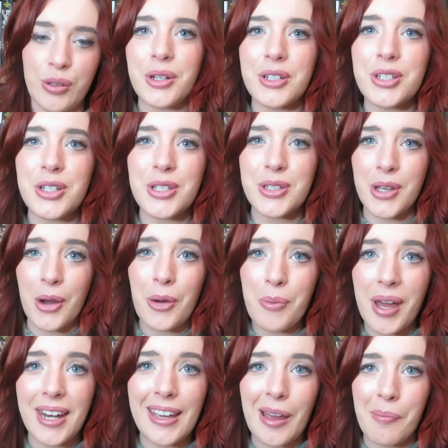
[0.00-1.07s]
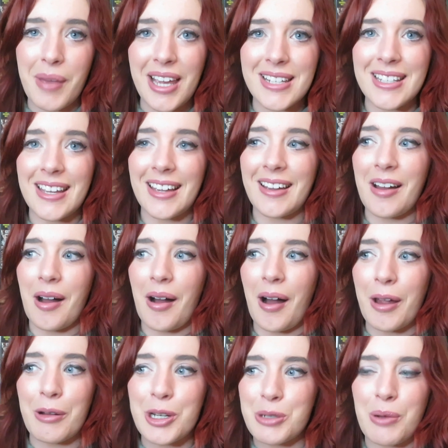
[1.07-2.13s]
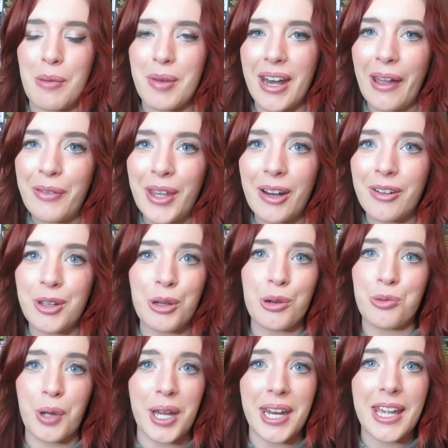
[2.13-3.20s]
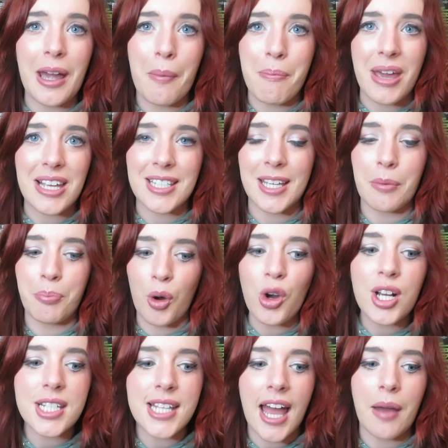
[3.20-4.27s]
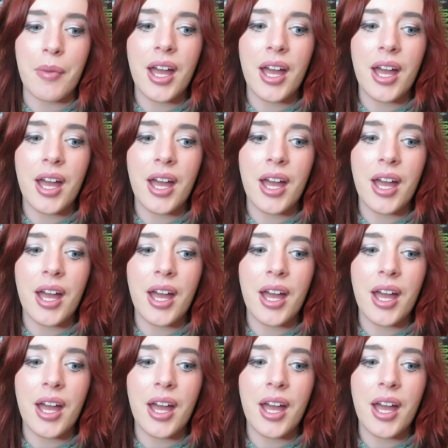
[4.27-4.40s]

There's just so many amazing Irish women out there who are writing amazing books.